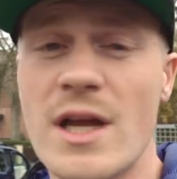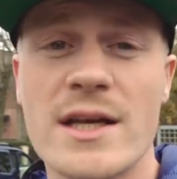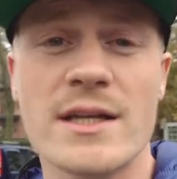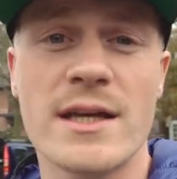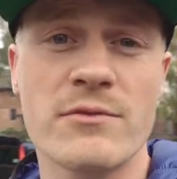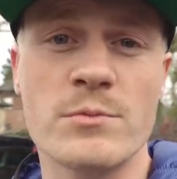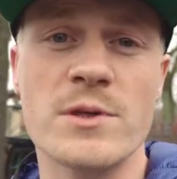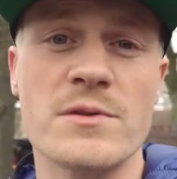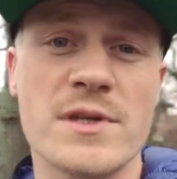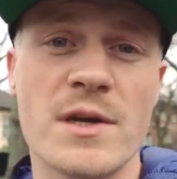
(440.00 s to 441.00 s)
Luckily
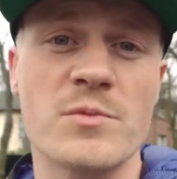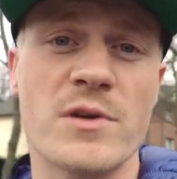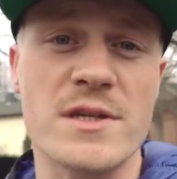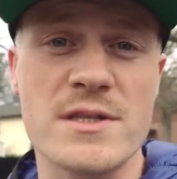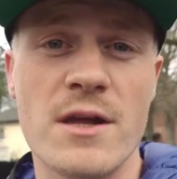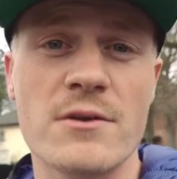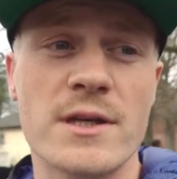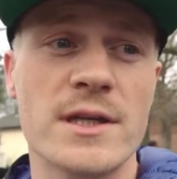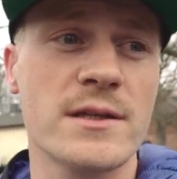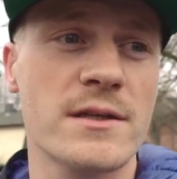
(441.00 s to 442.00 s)
everybody was going pretty
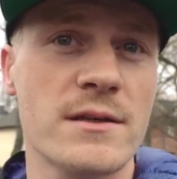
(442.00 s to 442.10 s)
slowly.